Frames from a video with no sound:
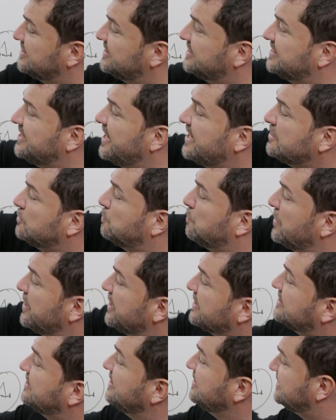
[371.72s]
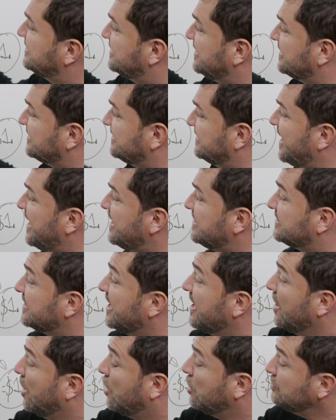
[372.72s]
six bricks in six days,
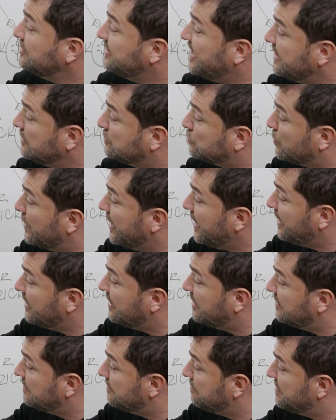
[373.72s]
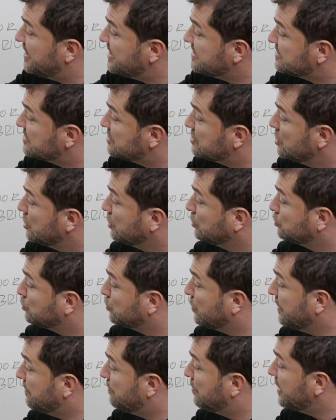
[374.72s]
on day three means
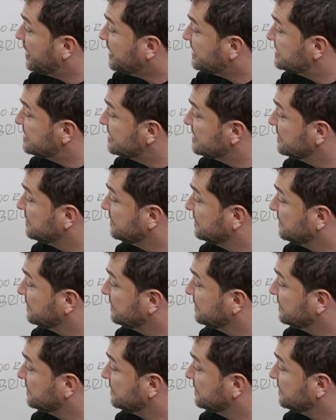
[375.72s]
three bricks.